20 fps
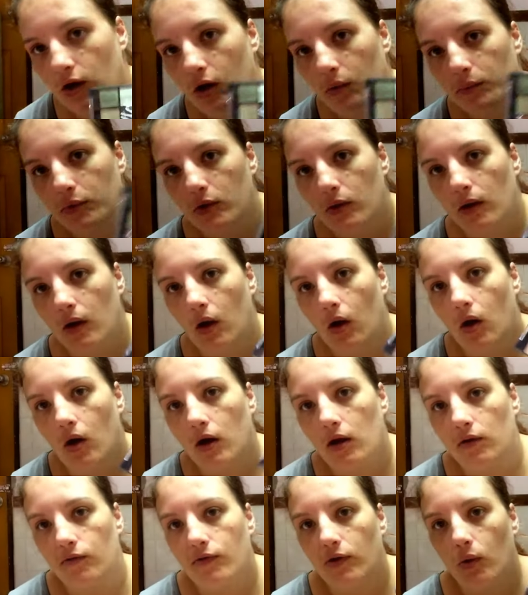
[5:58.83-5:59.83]
help you
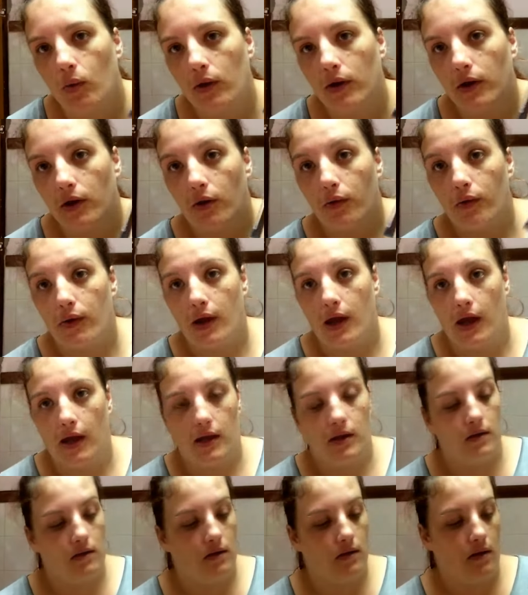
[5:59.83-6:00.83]
along if you want to
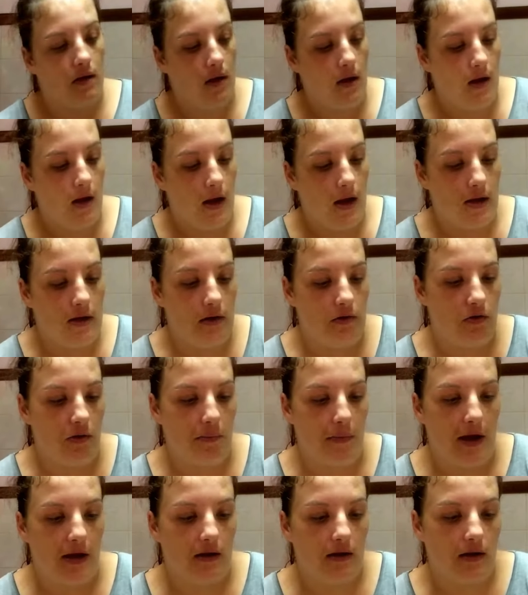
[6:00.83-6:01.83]
create any
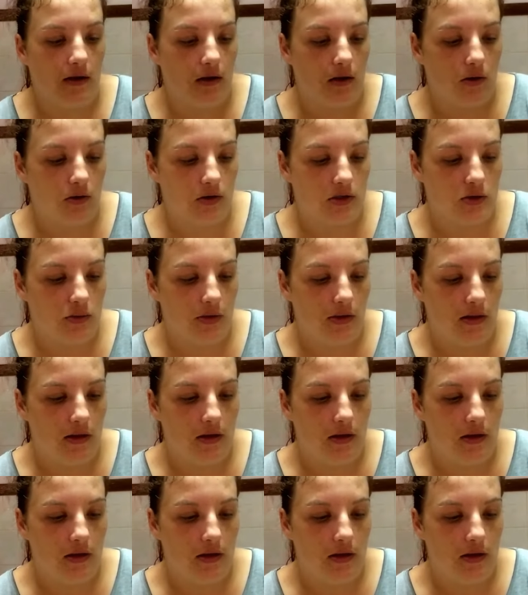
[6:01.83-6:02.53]
dramatic looks with